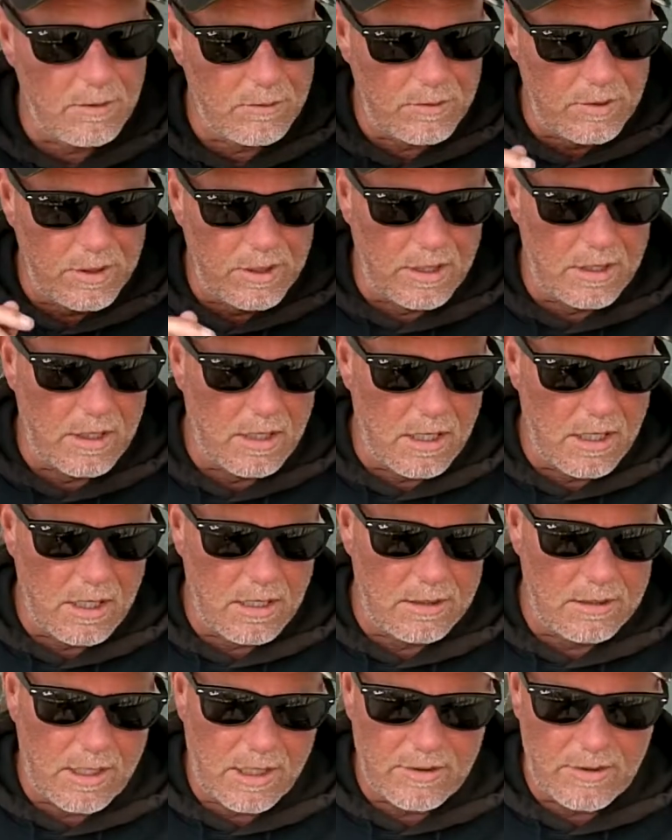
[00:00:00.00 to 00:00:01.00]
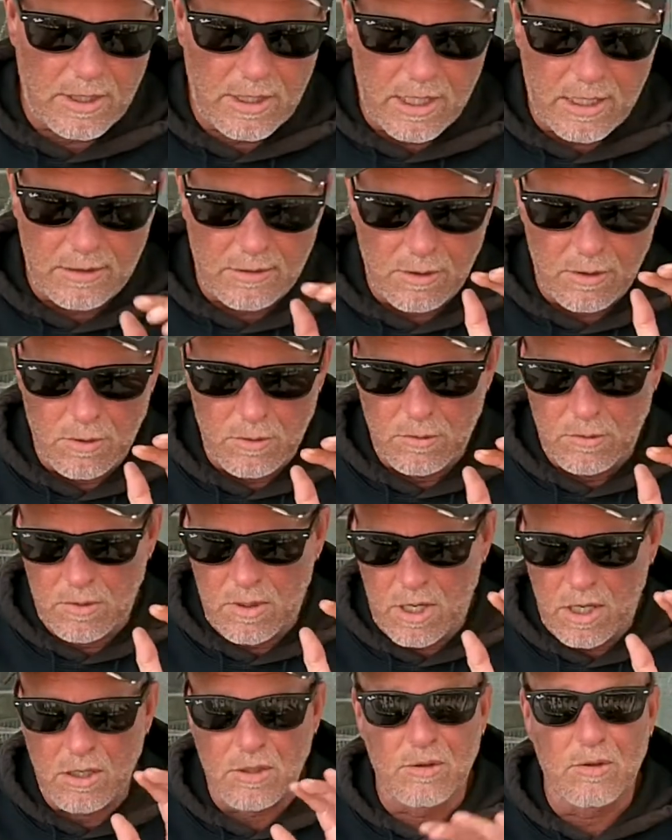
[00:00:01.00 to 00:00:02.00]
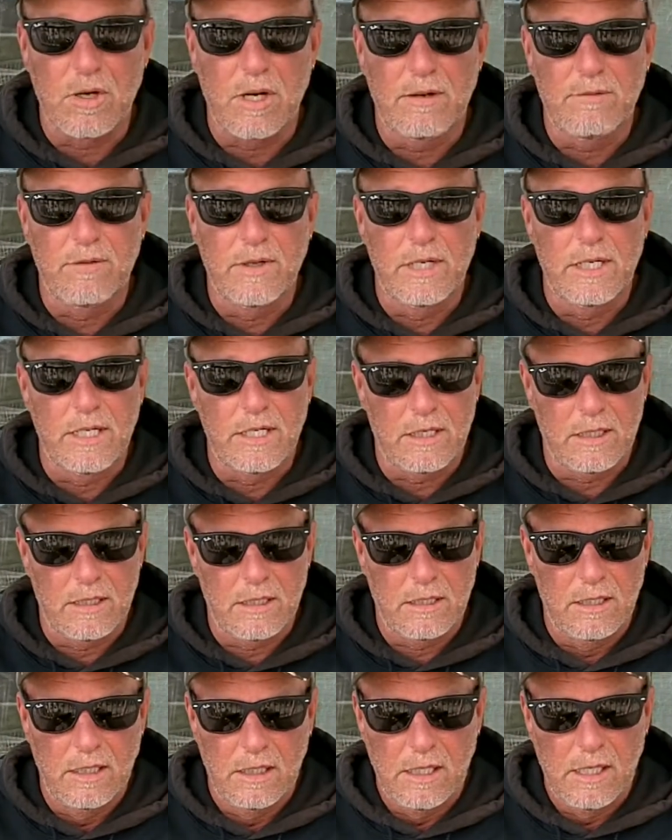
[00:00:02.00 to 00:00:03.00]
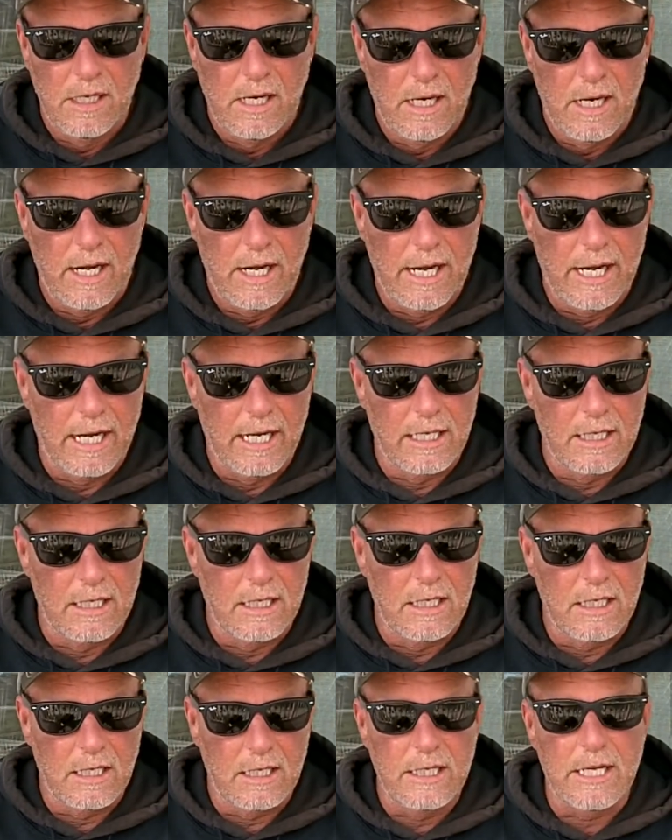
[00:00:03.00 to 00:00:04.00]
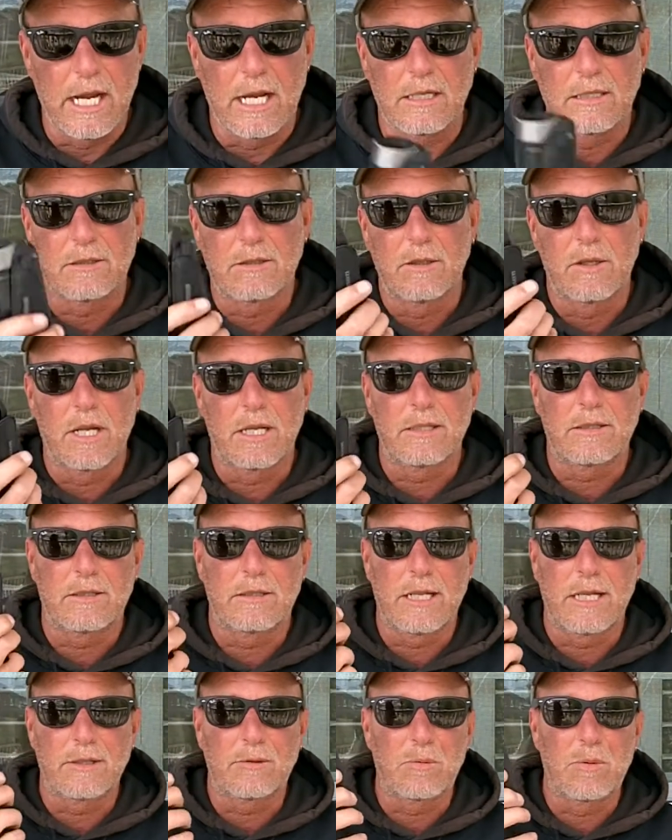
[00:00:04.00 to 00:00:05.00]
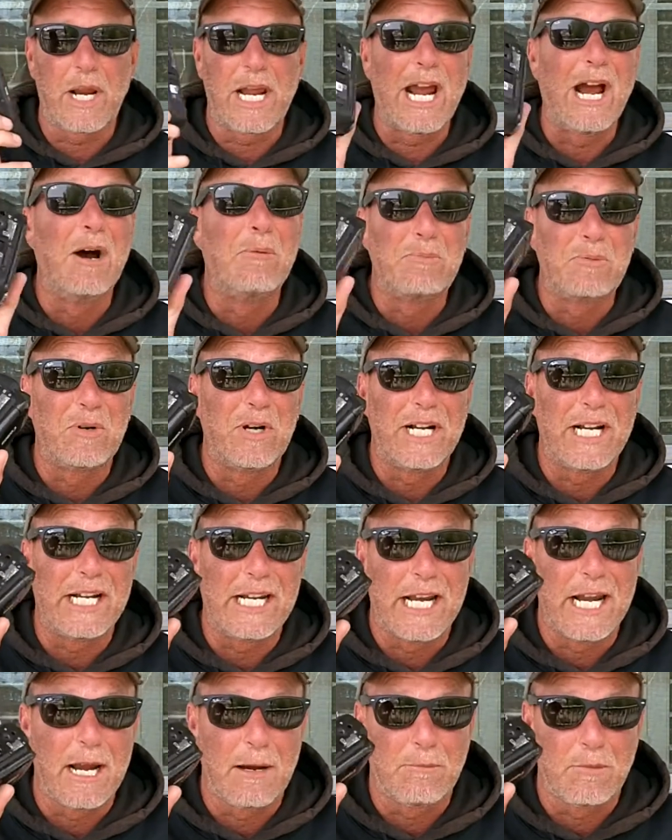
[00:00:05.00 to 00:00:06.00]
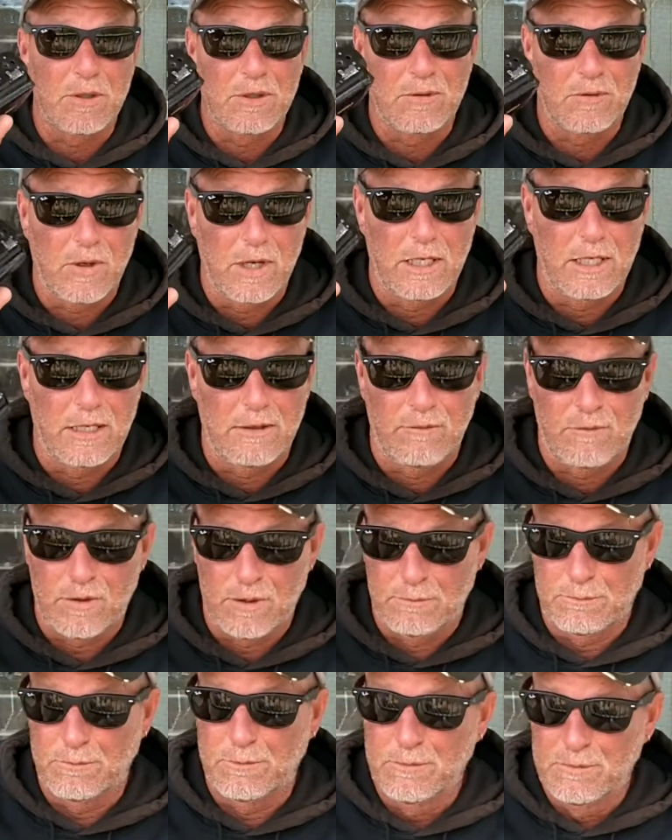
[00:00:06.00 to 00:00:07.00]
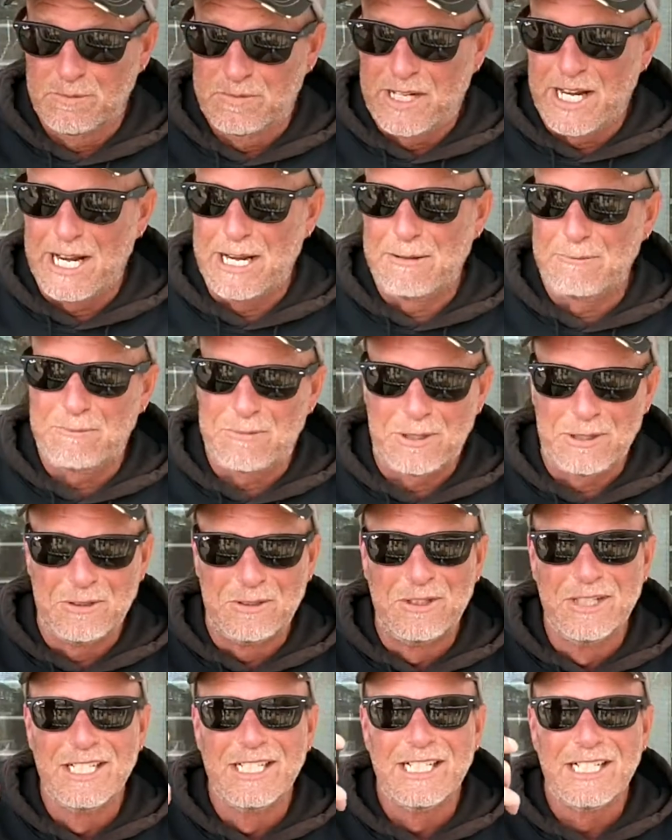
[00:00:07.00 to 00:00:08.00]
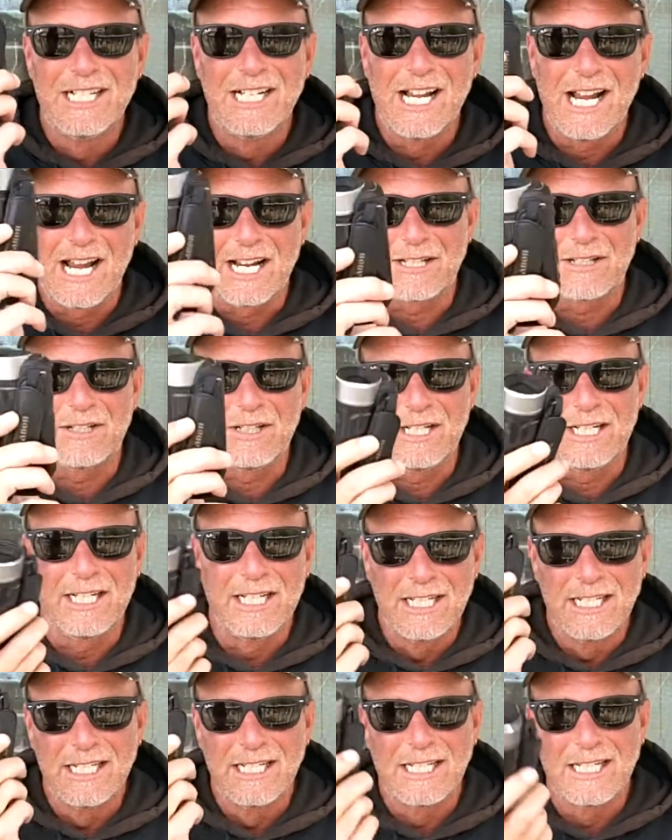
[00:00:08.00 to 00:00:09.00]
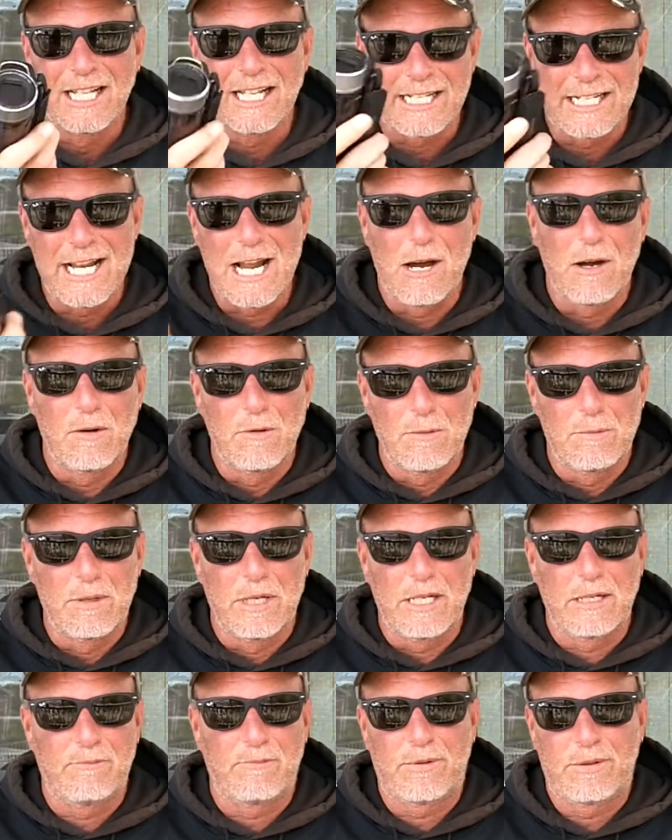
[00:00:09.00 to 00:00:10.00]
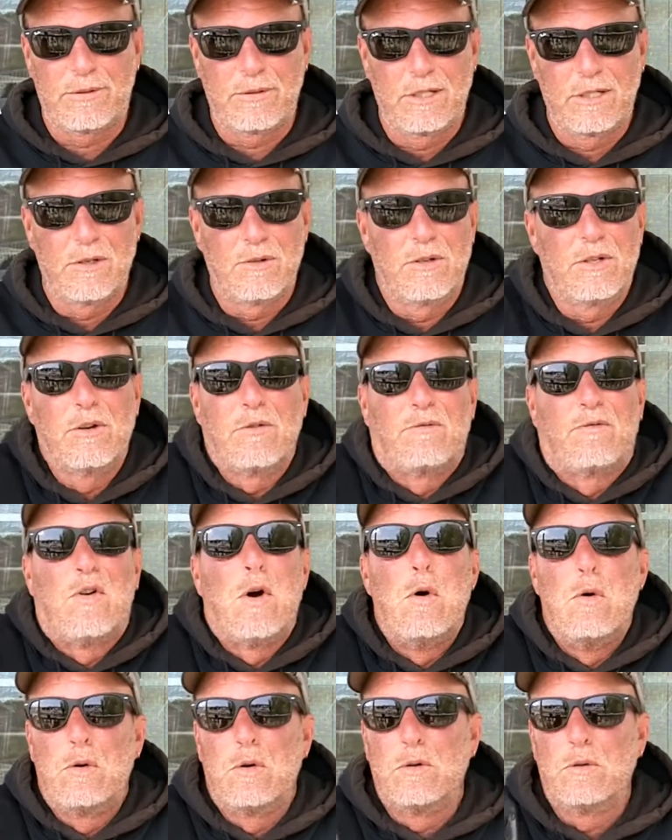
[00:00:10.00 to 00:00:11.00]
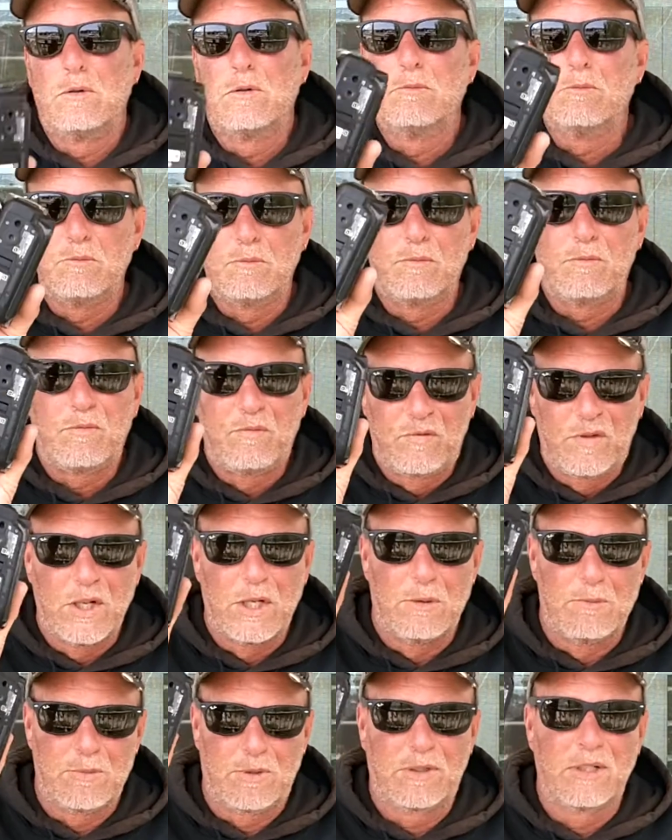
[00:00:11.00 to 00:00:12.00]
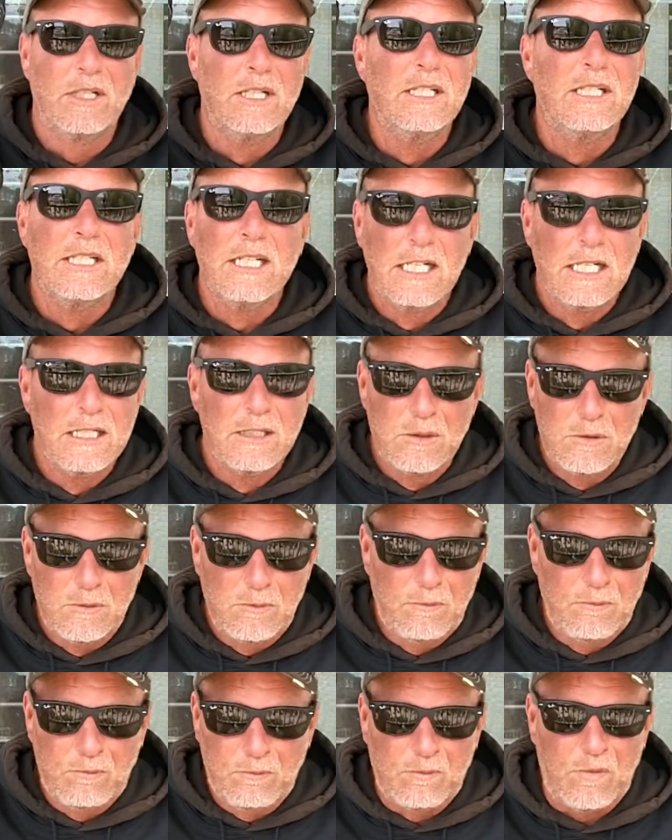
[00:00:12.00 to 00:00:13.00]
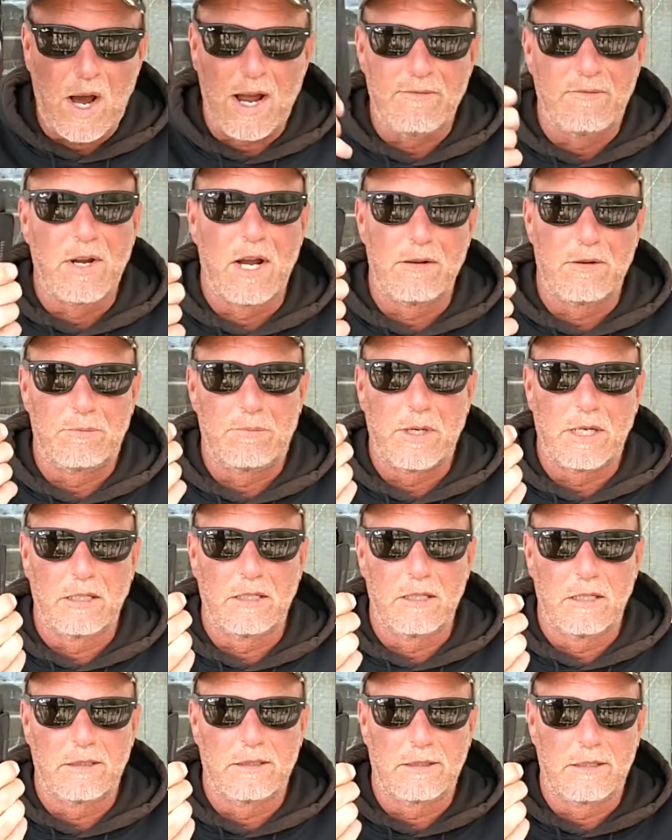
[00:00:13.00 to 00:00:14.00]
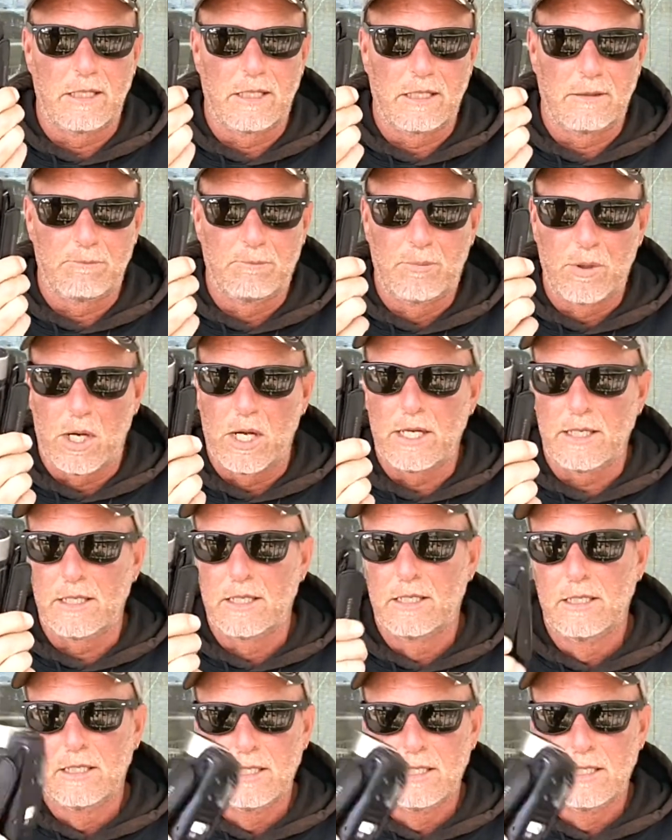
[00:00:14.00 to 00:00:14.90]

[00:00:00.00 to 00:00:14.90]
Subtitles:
know, to the car. It's actually got its own hard drive in it. And yeah, so that's when I upgraded cameras finally from tape to actually, like now everybody, your phone films 5 times better than this thing. But